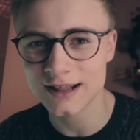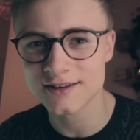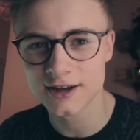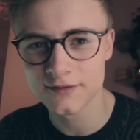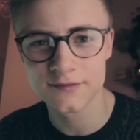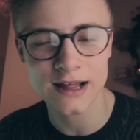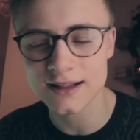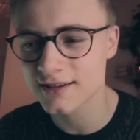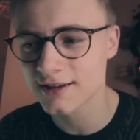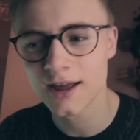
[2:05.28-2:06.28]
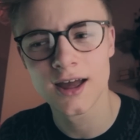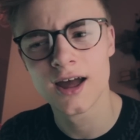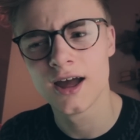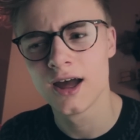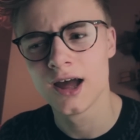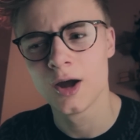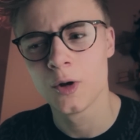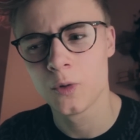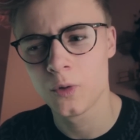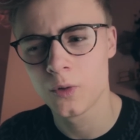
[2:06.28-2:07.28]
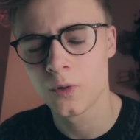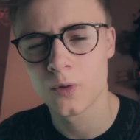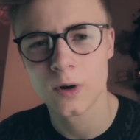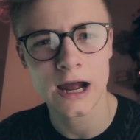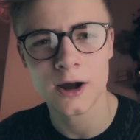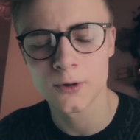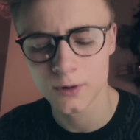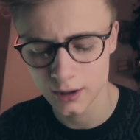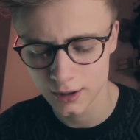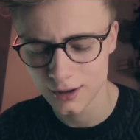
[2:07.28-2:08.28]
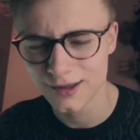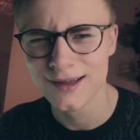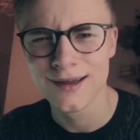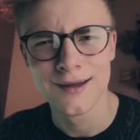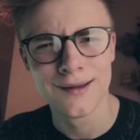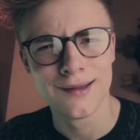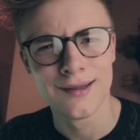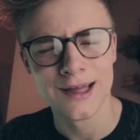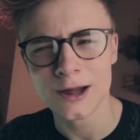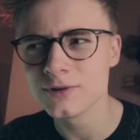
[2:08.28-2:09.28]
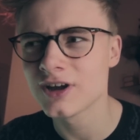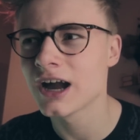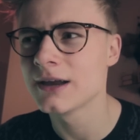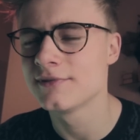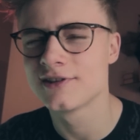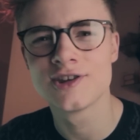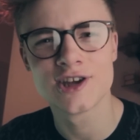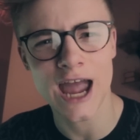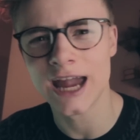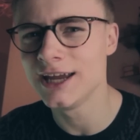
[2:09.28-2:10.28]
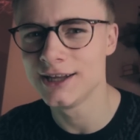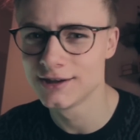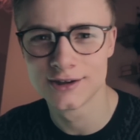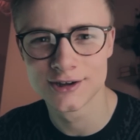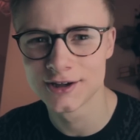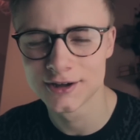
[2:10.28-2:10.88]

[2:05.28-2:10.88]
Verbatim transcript: that's enough, that's... How... How times change.